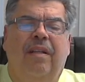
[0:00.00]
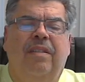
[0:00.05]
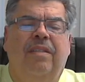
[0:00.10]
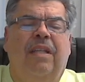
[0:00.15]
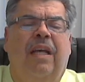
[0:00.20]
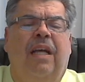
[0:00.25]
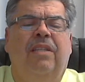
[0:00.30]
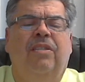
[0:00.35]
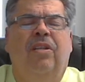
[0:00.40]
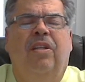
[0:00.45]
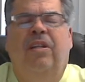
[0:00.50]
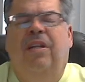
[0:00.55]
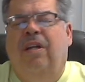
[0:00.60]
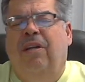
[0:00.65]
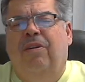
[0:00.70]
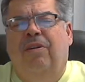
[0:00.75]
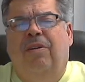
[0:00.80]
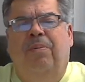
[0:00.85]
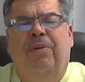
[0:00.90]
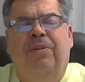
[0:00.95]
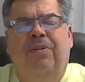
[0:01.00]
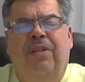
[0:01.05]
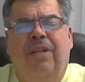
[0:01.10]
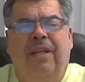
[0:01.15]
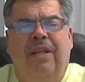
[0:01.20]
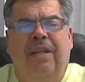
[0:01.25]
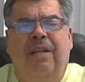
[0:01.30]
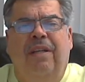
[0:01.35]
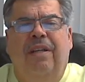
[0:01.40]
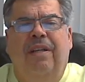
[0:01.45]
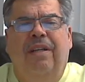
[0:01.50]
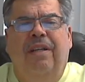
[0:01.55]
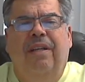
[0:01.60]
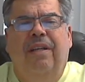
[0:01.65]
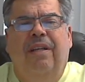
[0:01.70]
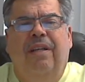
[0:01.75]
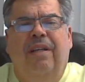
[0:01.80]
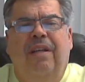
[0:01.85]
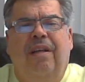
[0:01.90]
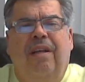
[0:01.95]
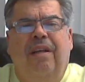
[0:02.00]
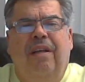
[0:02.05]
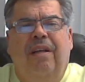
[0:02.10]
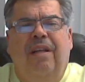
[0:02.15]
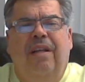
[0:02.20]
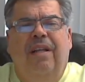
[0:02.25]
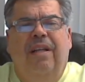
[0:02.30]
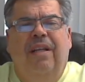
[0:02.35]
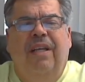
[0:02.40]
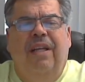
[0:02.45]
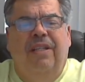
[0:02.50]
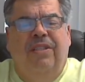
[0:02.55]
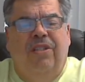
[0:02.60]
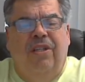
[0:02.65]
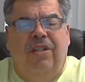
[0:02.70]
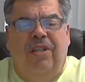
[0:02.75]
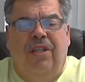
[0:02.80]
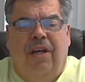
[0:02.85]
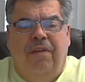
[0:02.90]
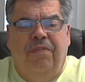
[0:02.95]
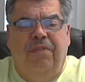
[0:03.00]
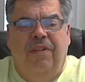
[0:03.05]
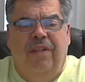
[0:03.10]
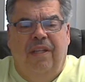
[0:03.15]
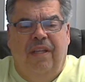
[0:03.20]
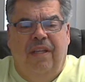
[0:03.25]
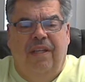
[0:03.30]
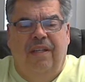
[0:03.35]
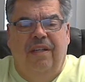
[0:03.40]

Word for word: That's a terrible thing. It's a tough thing.